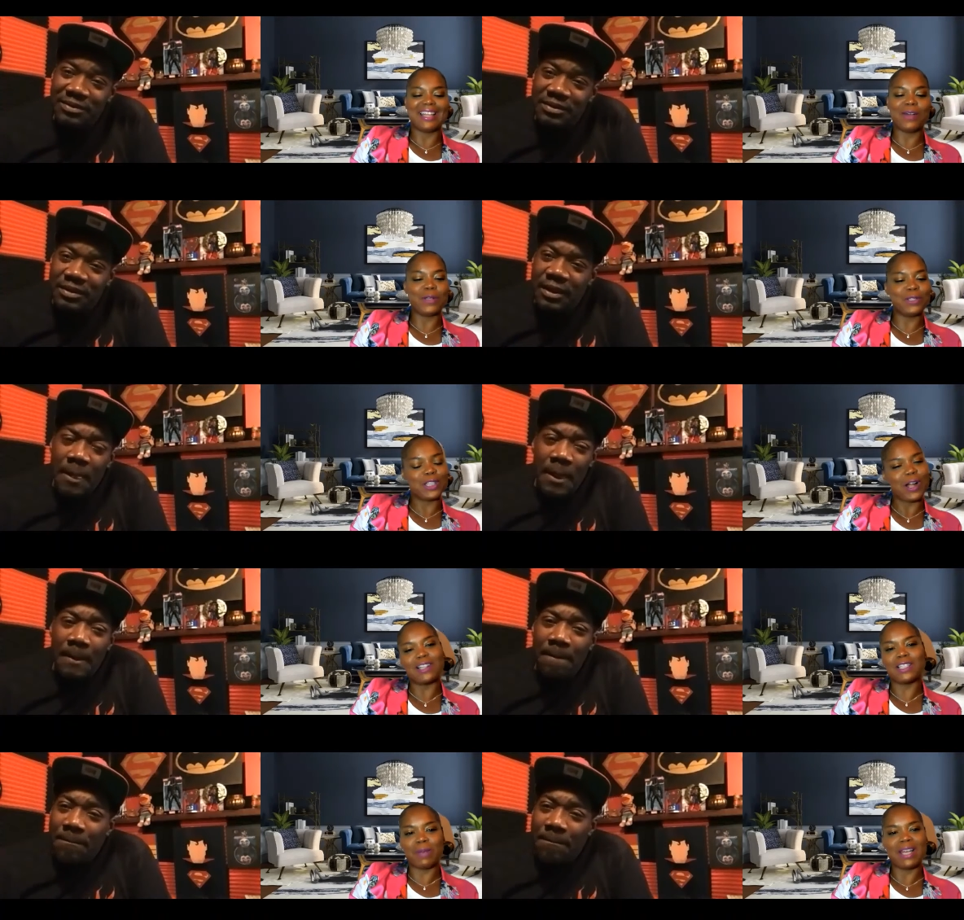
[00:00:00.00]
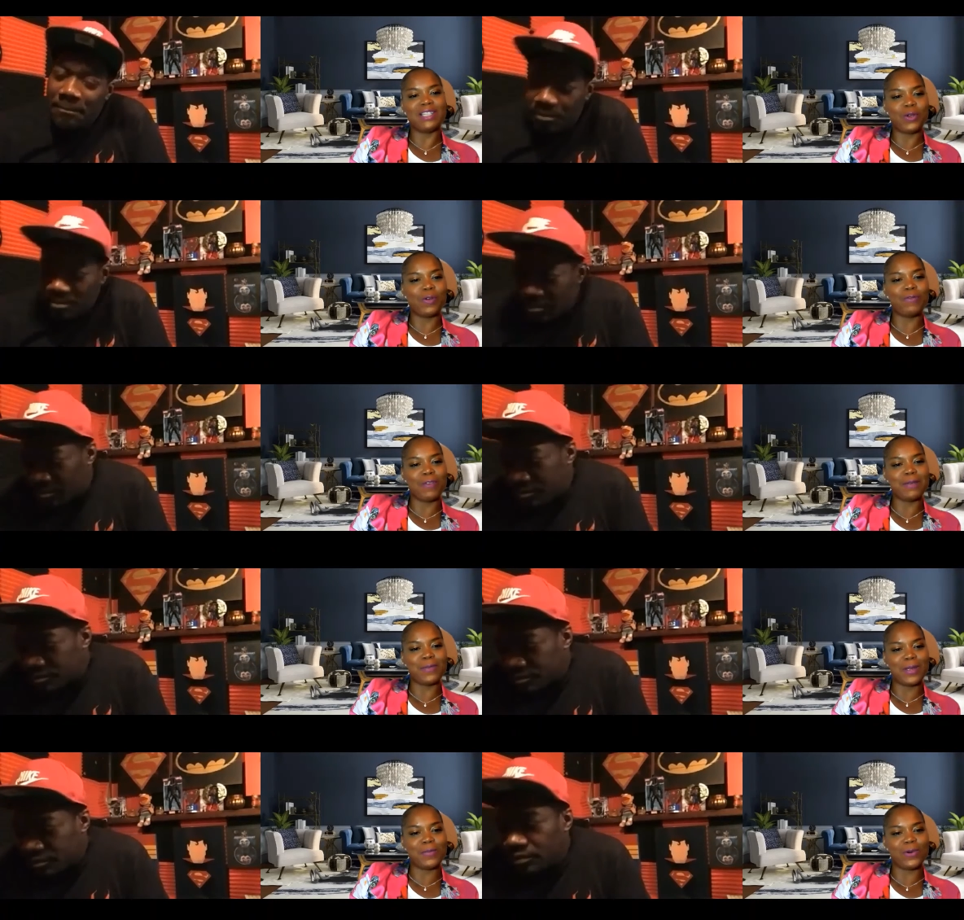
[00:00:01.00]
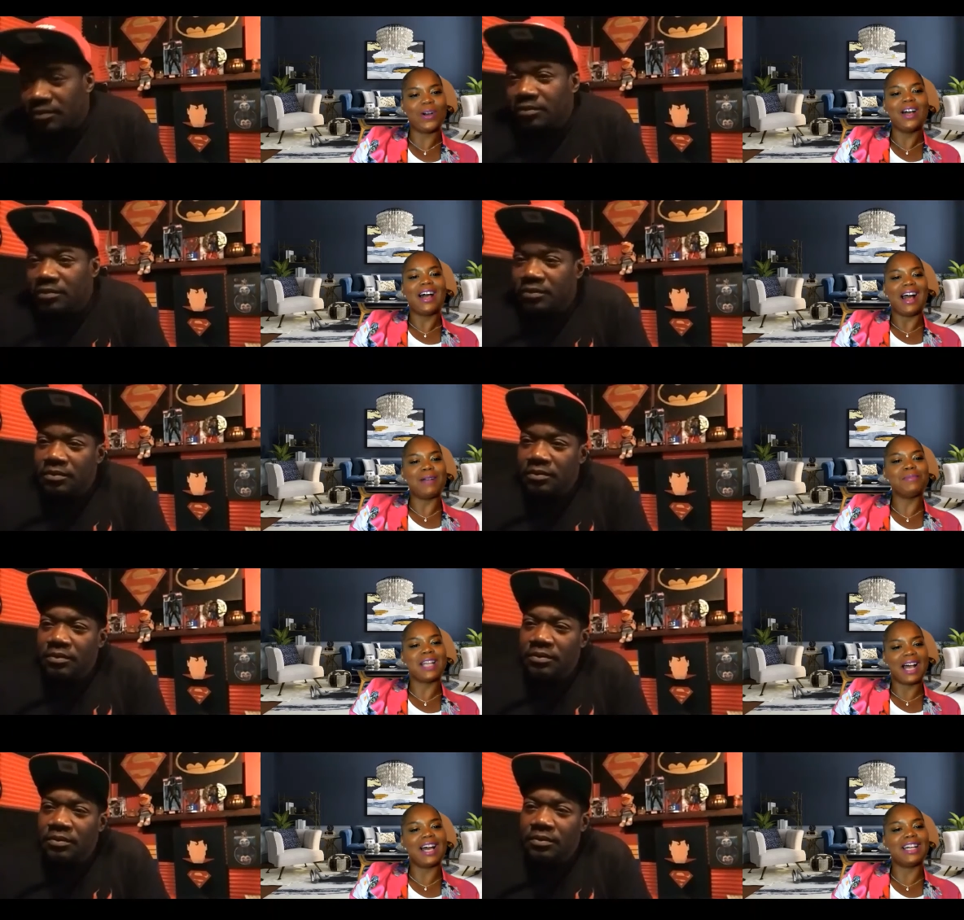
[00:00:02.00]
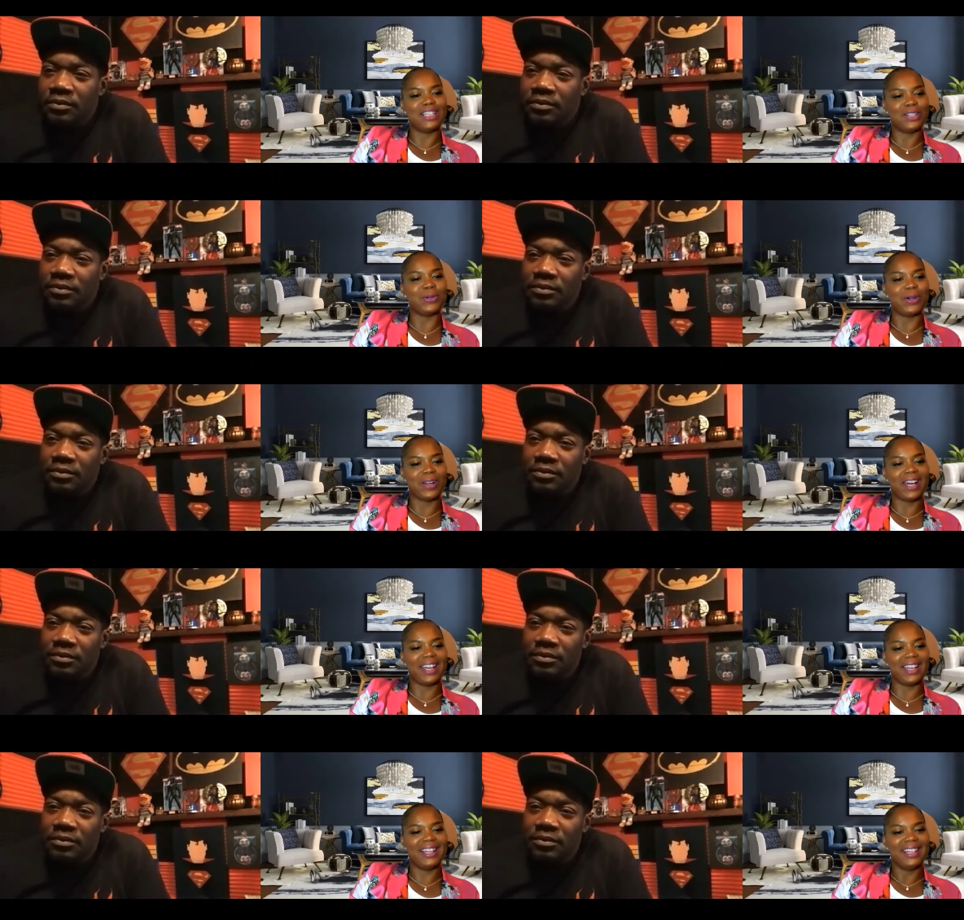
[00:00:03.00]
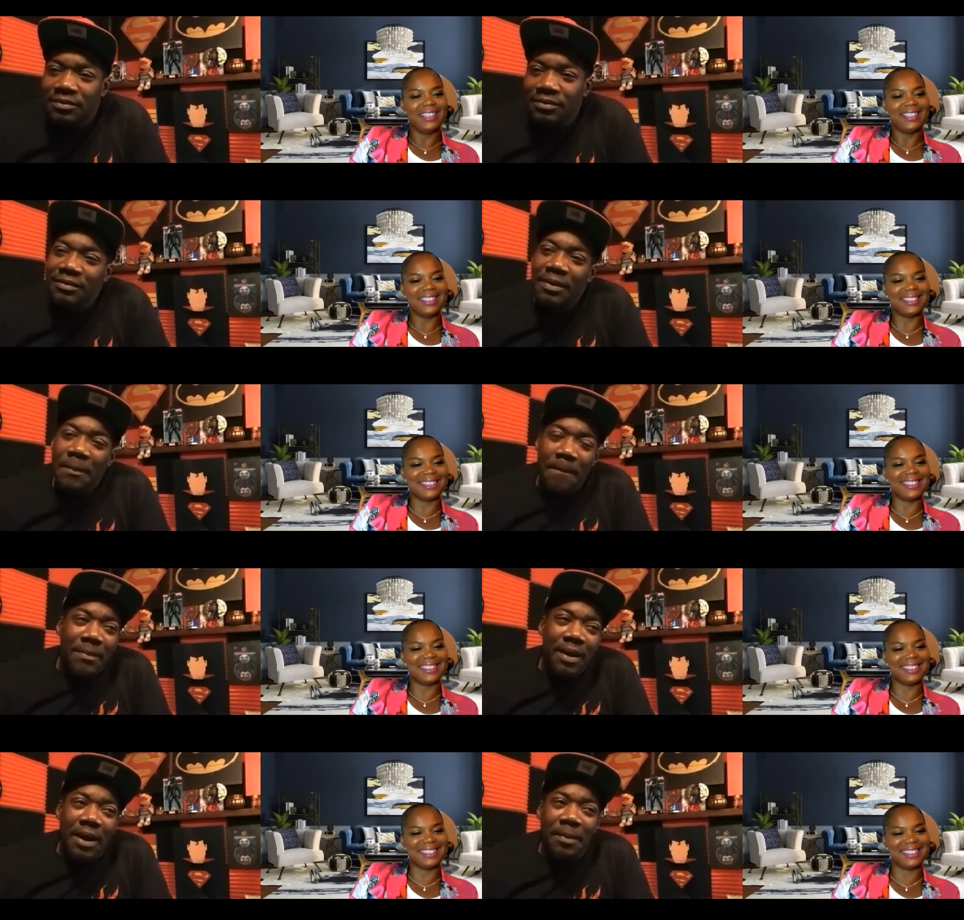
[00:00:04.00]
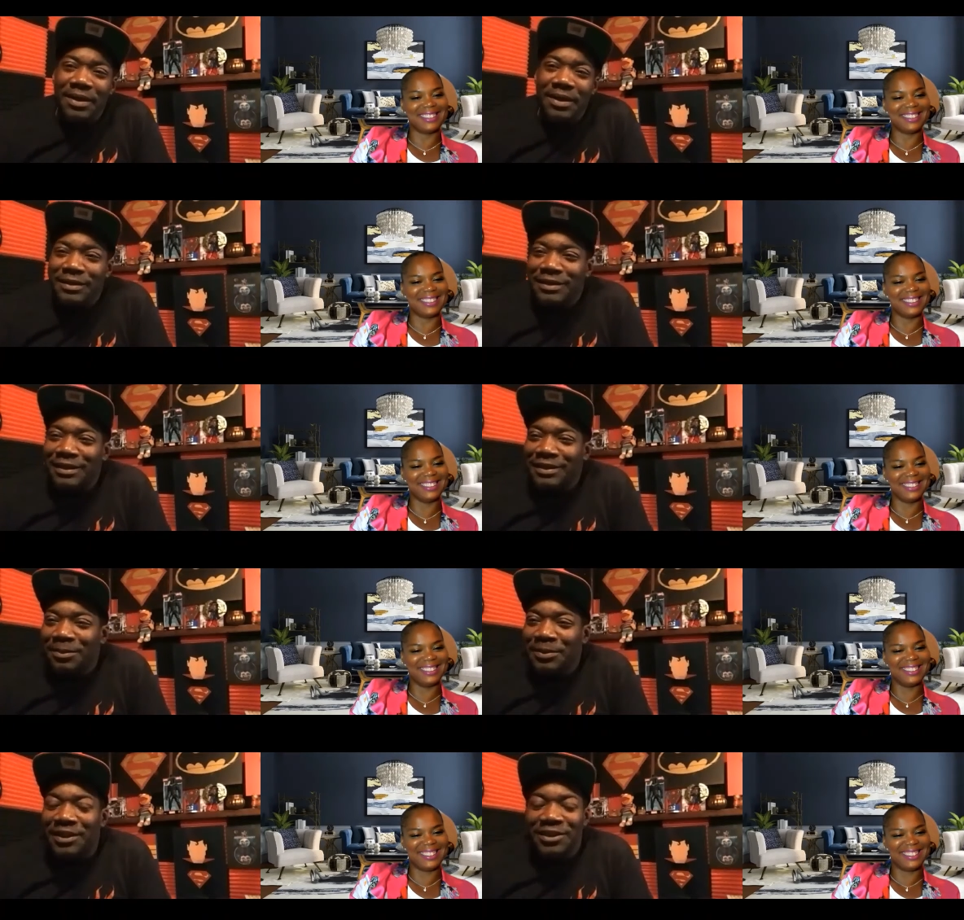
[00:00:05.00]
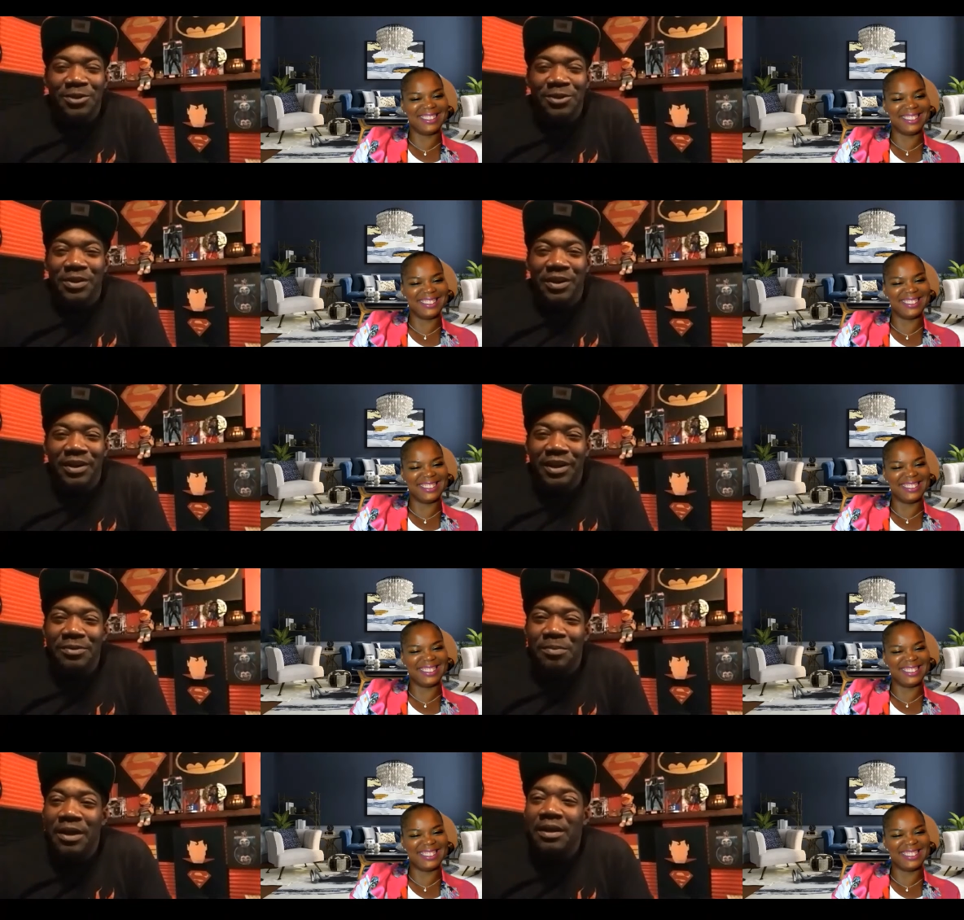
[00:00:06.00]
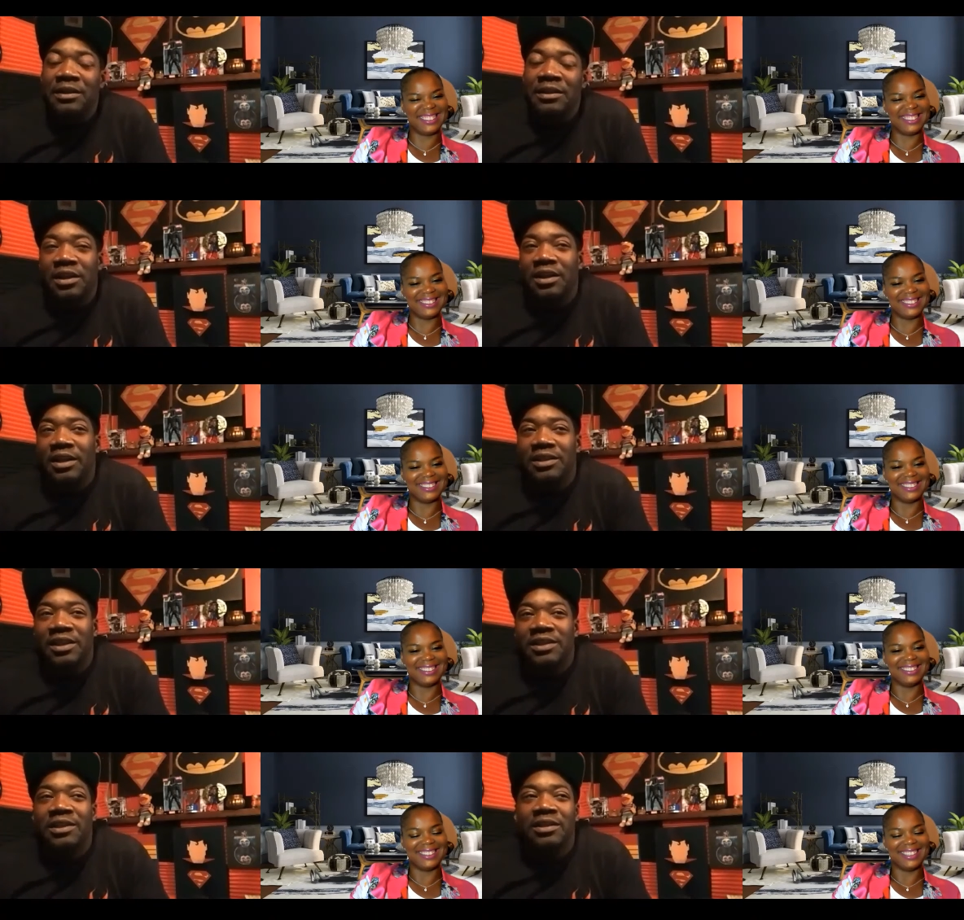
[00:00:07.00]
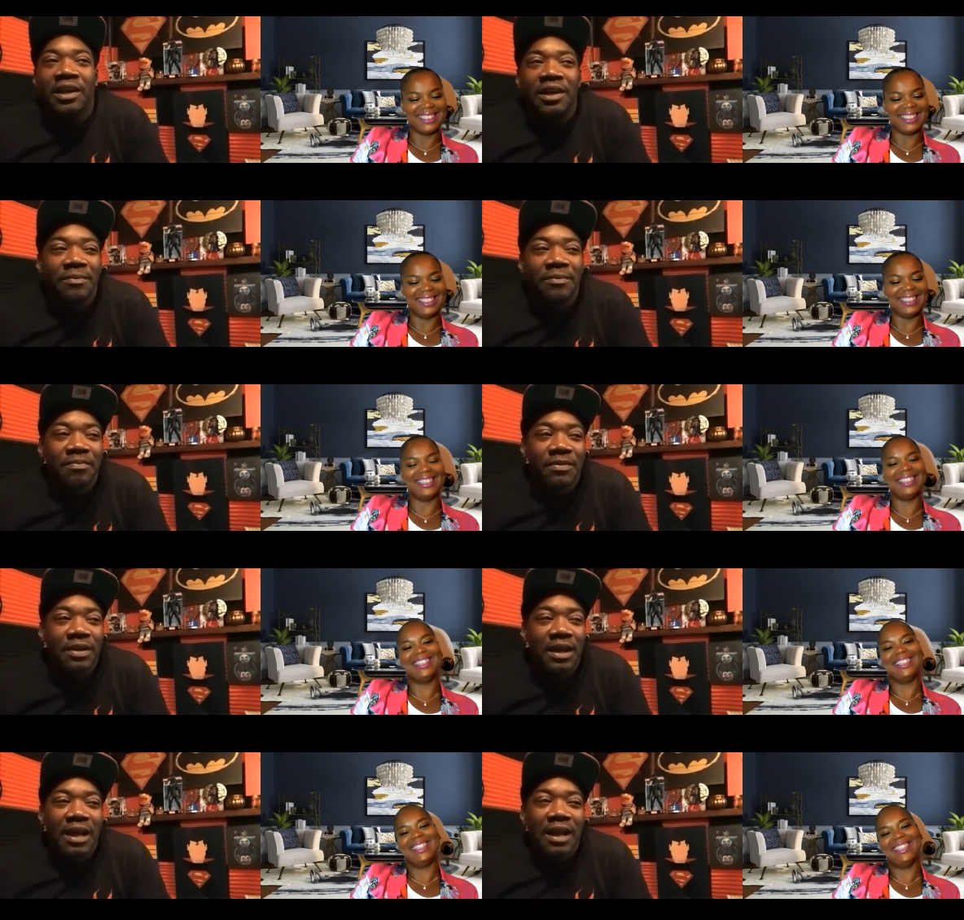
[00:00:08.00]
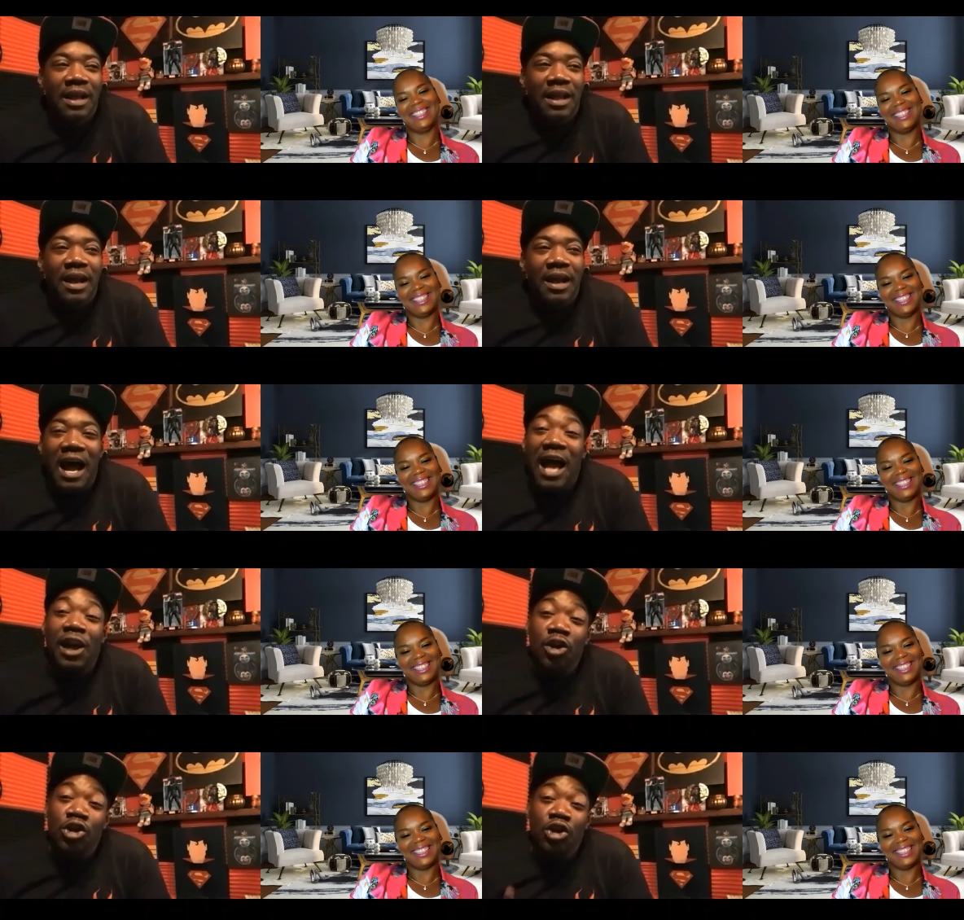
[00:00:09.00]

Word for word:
Speaker 1: then when you start spitting, you offend people. I'm tired of you. Okay.
Speaker 2: I mean, this, this, is what it is, man. Like, see, here's, here's the thing. I learned a